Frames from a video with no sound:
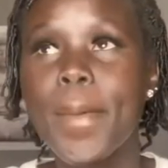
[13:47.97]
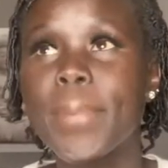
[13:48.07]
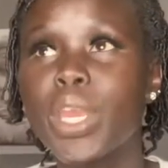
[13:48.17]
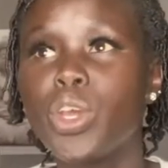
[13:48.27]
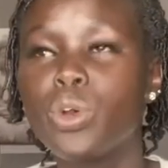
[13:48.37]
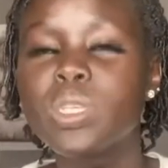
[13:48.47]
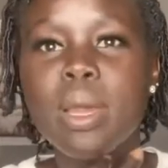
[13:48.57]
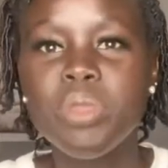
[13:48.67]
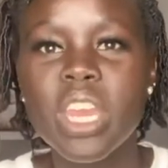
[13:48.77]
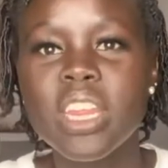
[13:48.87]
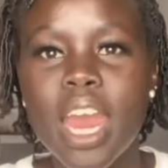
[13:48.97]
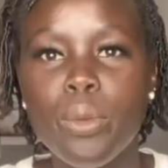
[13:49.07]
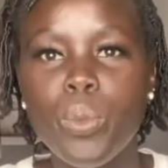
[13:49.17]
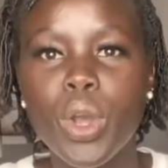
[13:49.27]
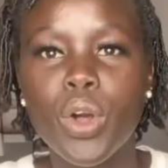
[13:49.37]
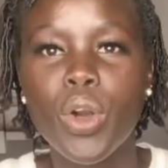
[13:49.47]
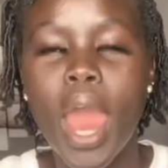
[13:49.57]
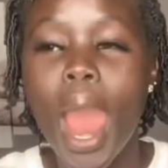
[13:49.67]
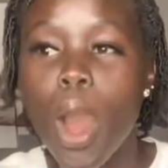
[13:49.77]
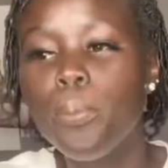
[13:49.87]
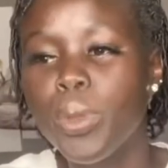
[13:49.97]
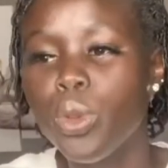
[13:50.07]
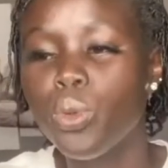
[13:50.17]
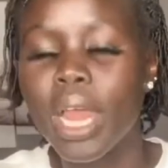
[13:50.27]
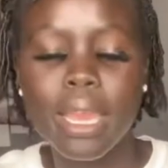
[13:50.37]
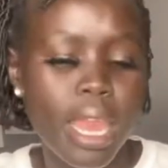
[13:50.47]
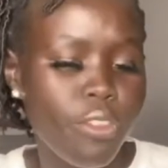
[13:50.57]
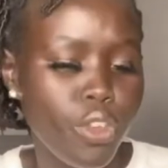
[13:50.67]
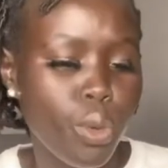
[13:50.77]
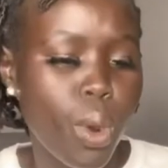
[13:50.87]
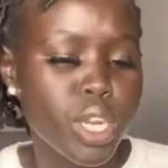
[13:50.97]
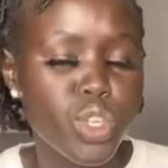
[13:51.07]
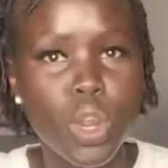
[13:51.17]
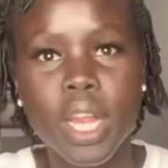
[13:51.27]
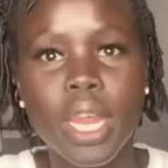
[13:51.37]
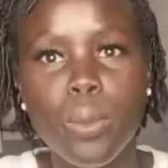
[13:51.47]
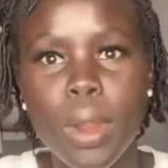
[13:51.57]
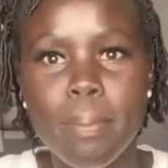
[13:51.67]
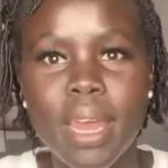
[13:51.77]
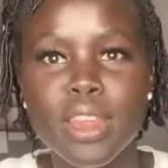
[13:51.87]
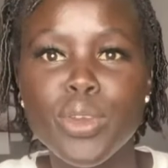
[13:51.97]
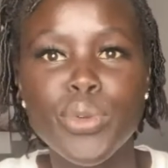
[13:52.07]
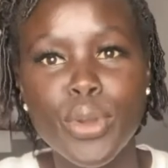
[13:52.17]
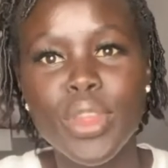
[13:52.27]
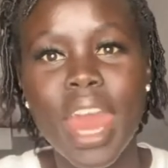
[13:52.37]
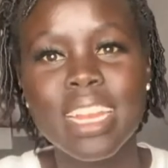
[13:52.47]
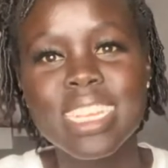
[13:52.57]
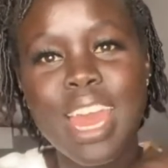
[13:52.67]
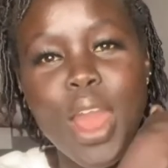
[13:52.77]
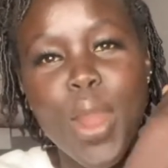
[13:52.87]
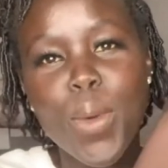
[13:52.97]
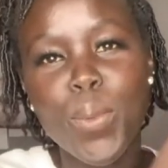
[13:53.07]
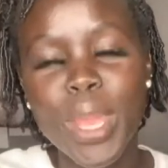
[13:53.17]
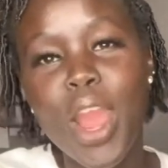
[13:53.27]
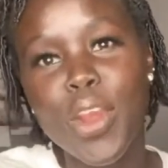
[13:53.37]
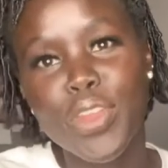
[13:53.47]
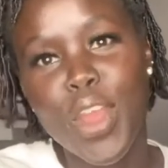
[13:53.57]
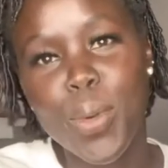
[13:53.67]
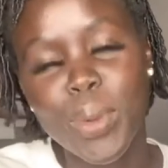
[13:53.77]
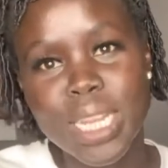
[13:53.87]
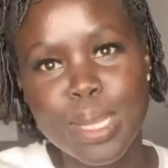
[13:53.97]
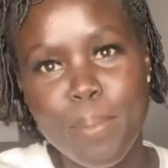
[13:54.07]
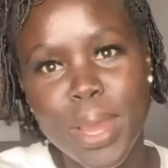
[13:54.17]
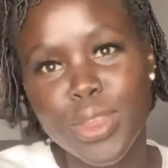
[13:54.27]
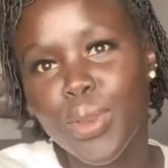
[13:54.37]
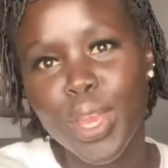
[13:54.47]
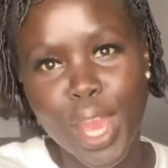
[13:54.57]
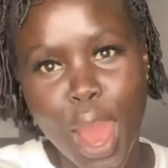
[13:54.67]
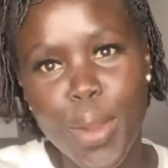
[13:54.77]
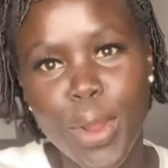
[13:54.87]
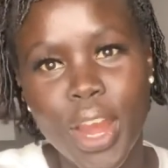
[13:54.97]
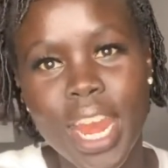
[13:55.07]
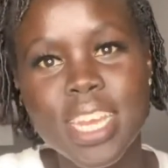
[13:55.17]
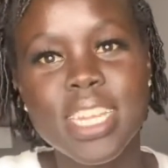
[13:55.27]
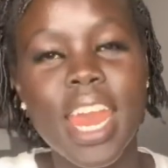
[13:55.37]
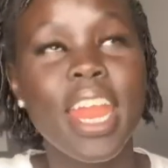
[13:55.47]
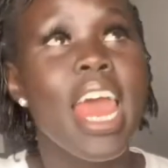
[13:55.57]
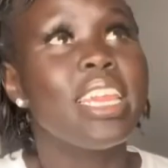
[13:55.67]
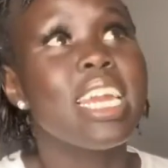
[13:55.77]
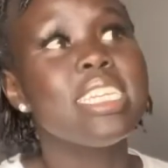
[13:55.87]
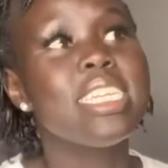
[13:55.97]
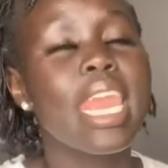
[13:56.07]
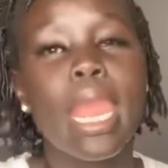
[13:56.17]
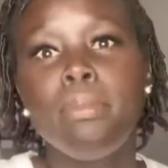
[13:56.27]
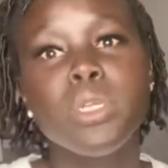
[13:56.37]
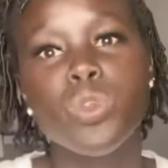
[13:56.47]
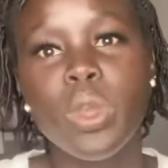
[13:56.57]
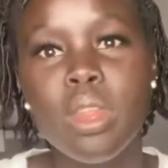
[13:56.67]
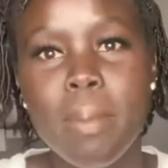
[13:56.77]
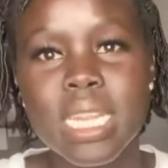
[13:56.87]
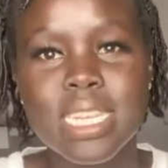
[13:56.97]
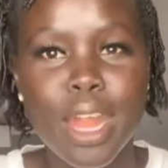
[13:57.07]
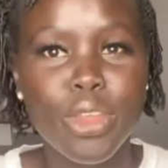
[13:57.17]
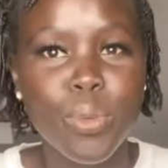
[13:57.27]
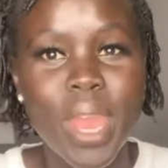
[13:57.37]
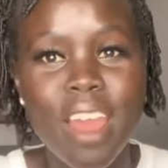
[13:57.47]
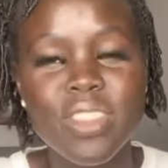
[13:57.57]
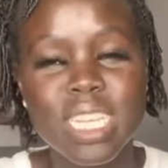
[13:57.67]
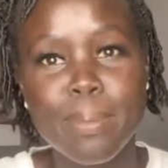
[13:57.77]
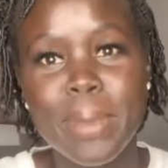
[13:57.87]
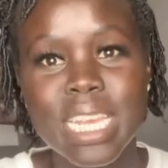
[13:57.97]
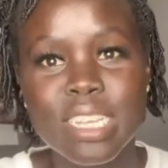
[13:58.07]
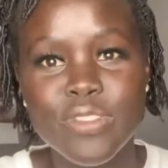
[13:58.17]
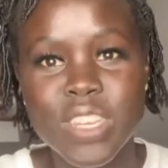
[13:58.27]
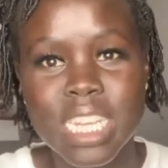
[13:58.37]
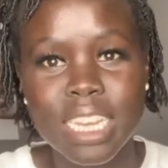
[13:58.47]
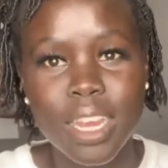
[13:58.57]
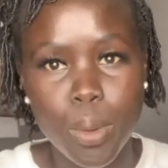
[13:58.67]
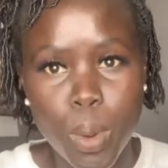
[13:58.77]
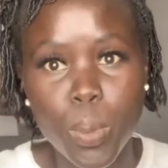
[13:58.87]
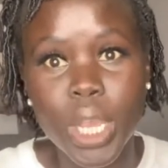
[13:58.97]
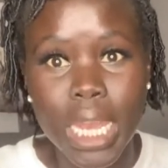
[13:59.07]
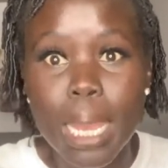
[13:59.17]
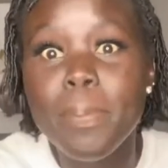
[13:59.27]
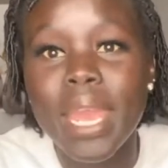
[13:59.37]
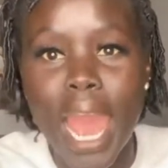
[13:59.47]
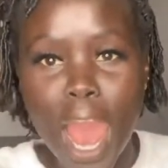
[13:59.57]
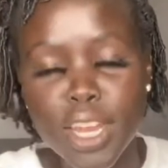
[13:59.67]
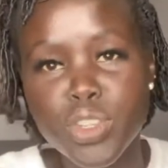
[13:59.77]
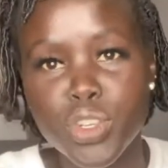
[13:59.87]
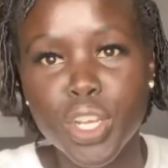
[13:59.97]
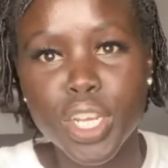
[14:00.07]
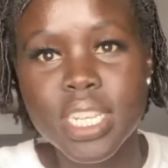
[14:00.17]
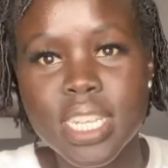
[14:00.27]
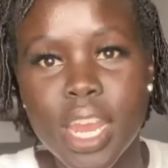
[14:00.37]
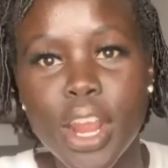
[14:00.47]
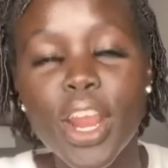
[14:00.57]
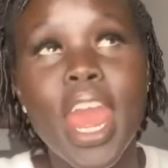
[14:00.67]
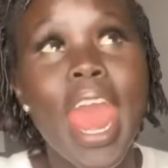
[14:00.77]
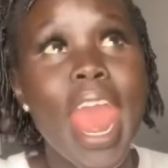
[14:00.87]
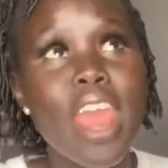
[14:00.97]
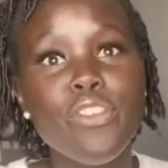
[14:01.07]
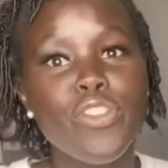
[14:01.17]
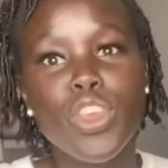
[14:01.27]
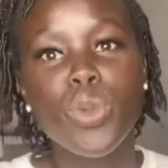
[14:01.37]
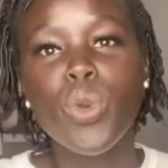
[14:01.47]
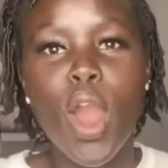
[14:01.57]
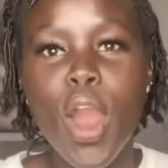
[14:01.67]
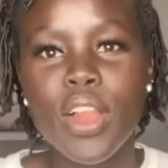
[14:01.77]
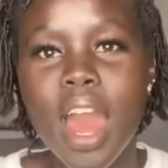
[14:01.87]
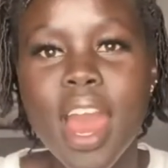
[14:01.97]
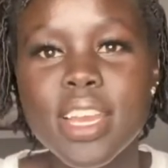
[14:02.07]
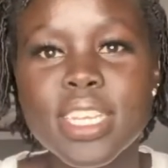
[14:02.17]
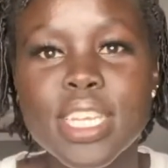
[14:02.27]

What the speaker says: You know, something that will help you. Like, if you are struggling 1 month, you know that we are there once a month. You can count on us. And let's say in between the months, now that we have this amazing facility where we're keeping extra goods there, if you call us,